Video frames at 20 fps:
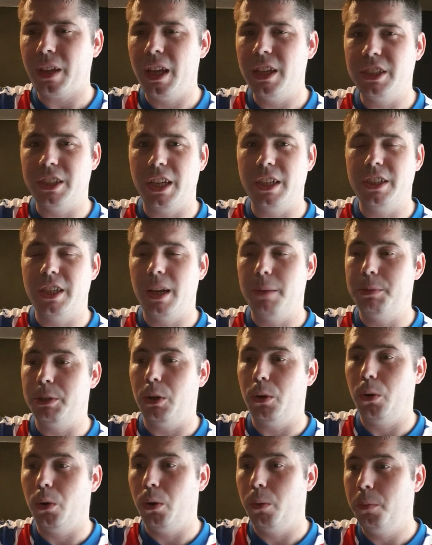is against Hibs at
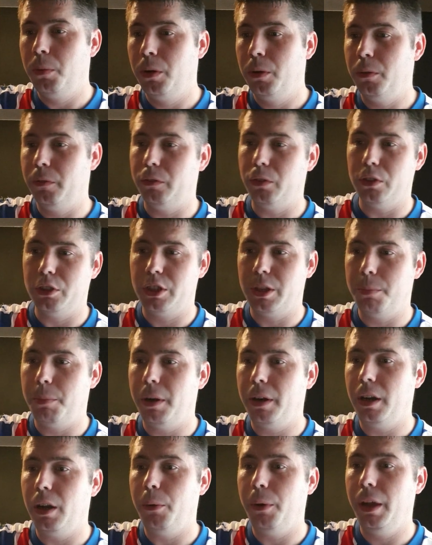home. We've got St
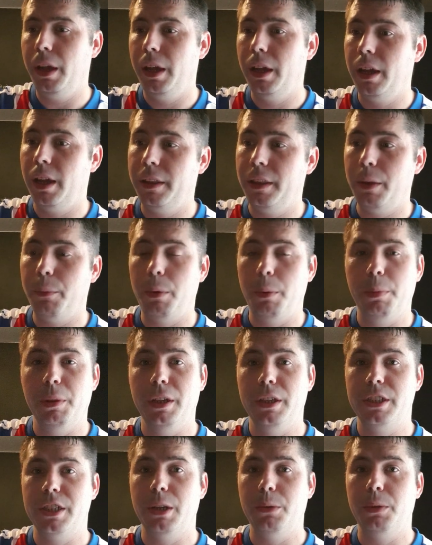Mirren away, and then we
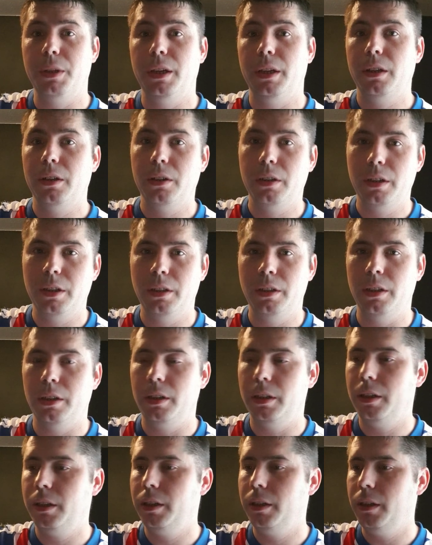play Celtic in
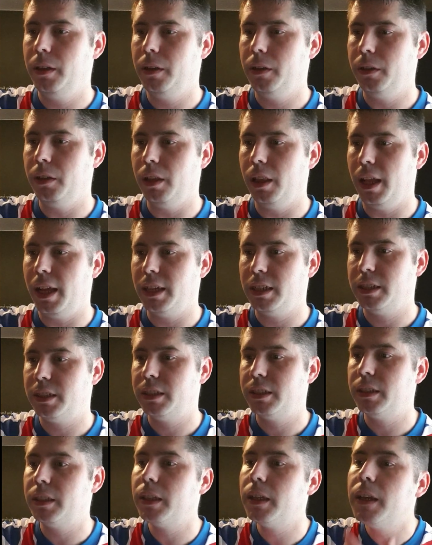the
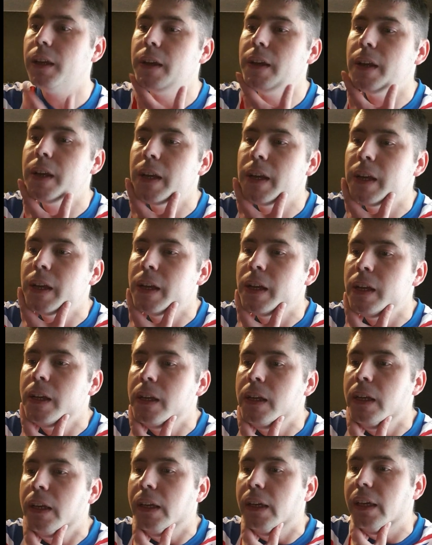last
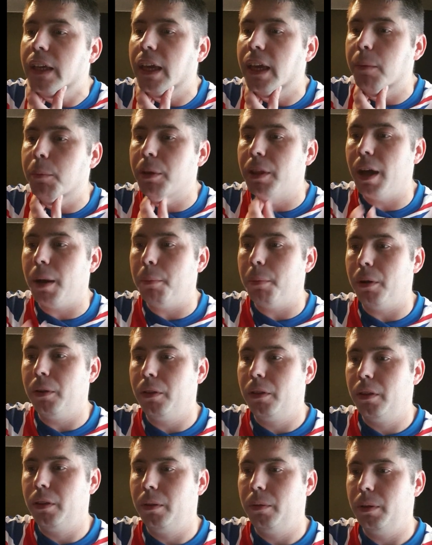game of that
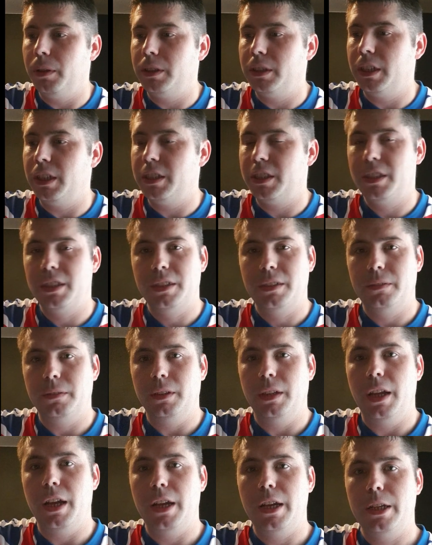month. It's
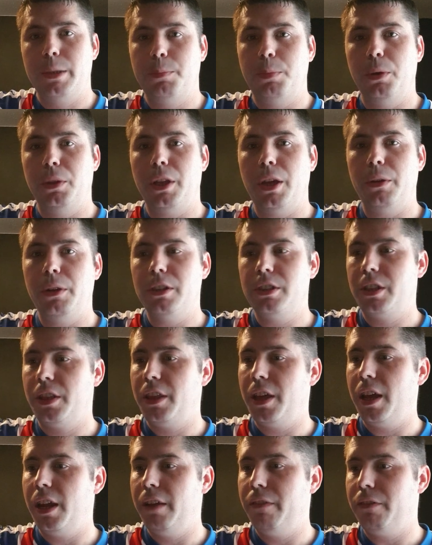put down as the
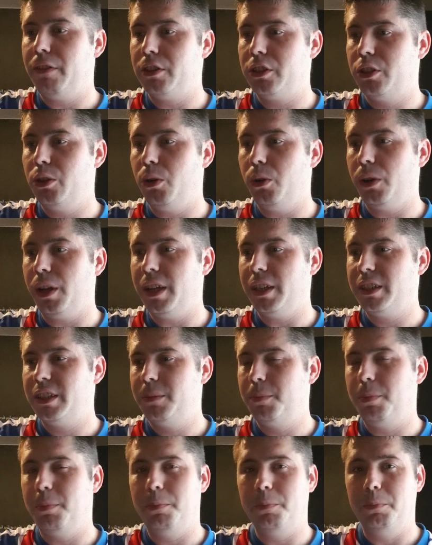31st of
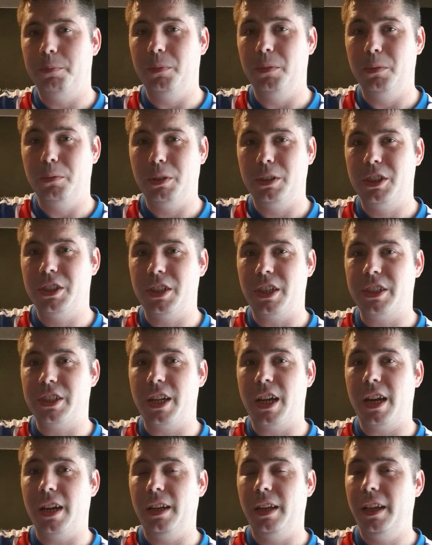August, which is a
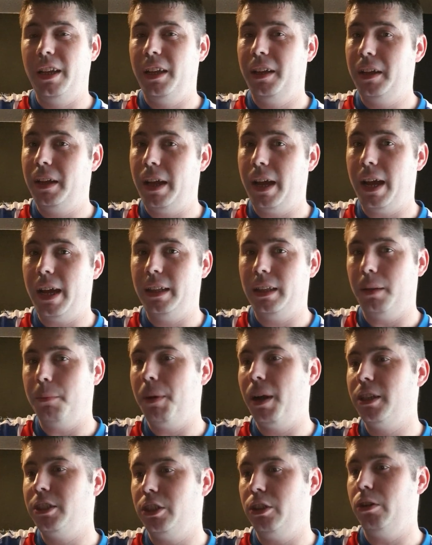Saturday. I'd
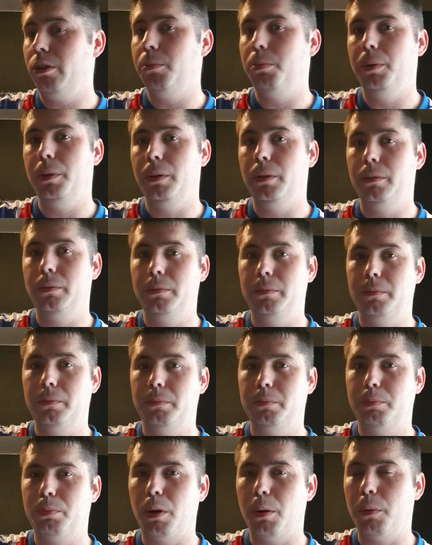imagine it'll be
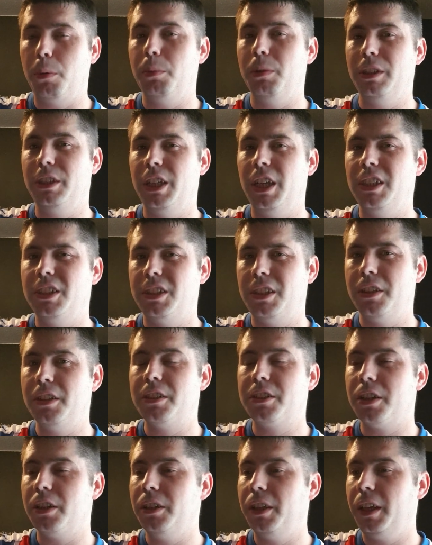probably changed to the
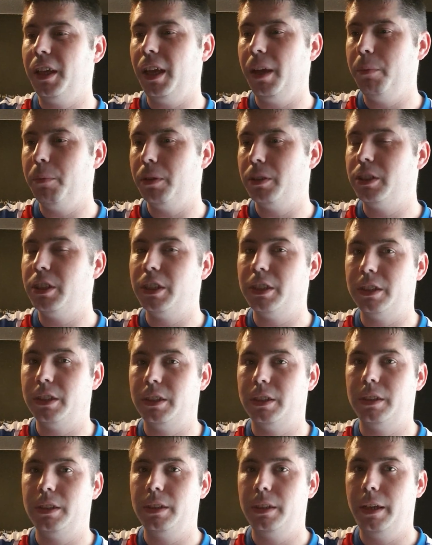Sunday game, which
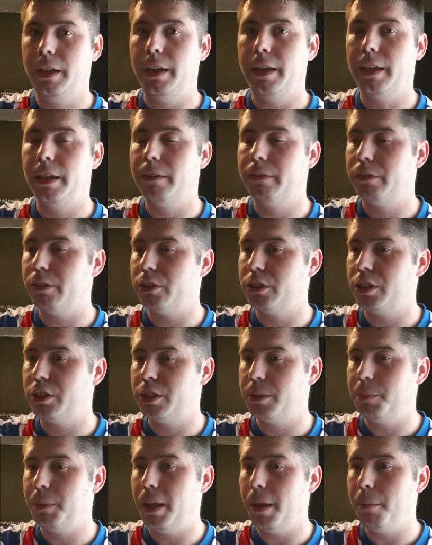is 1st of
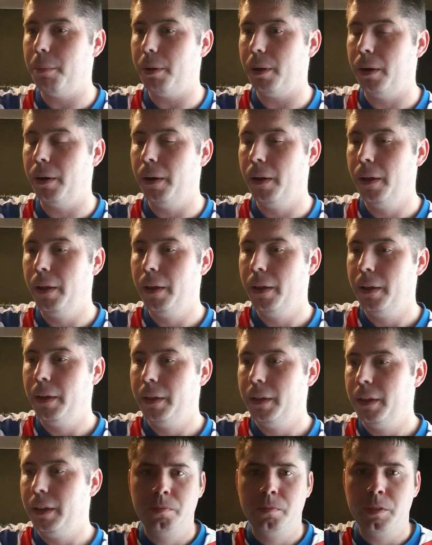September.
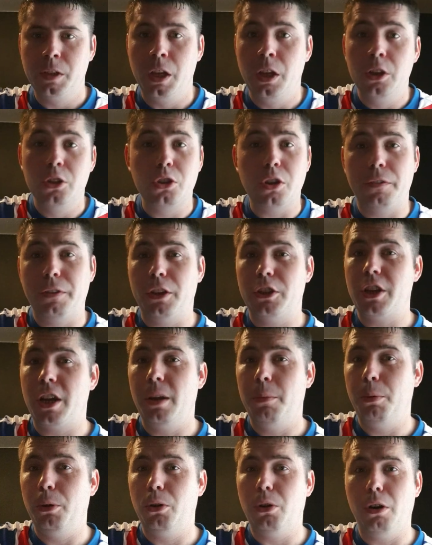So if you're trying
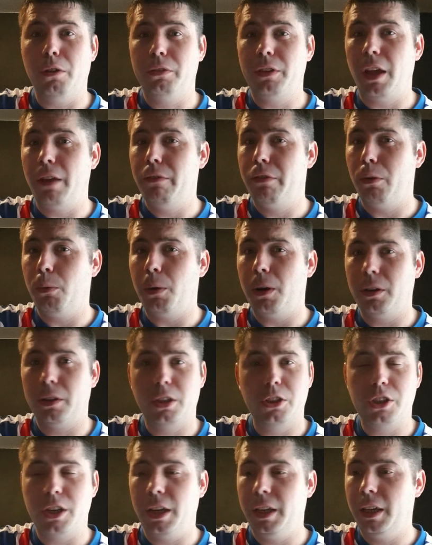to book off time for work
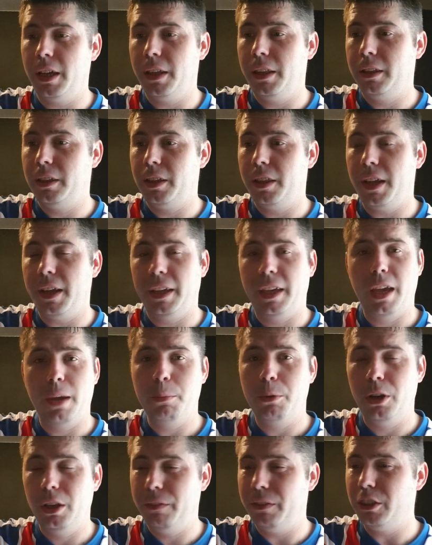to try and get to that
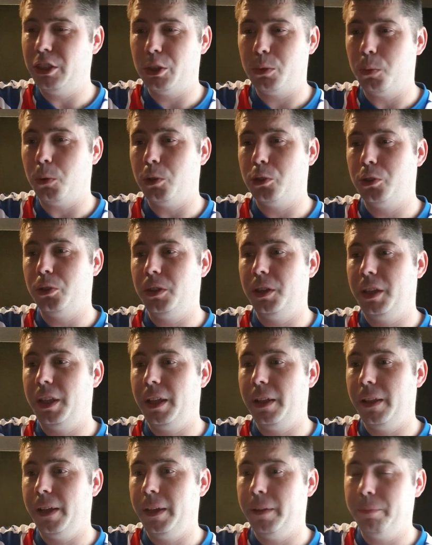game, or even just watch on the
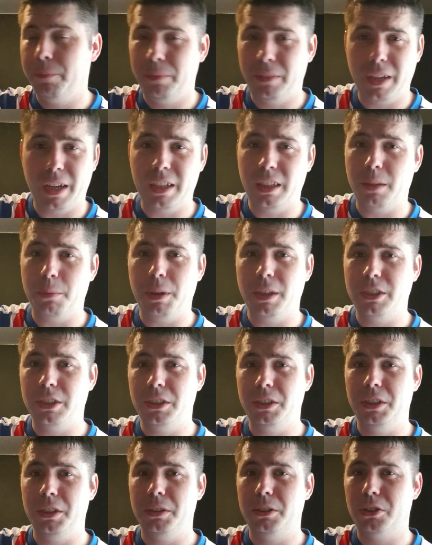telly, I'd
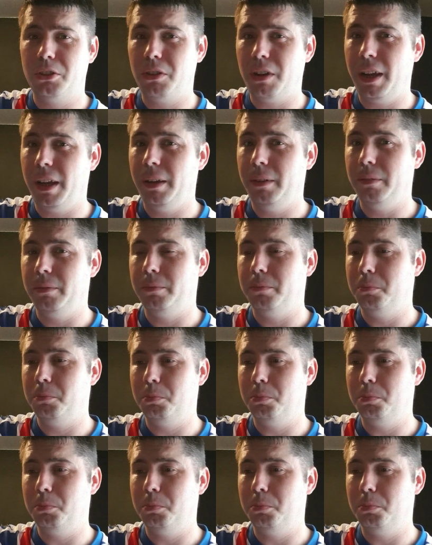imagine you'd try and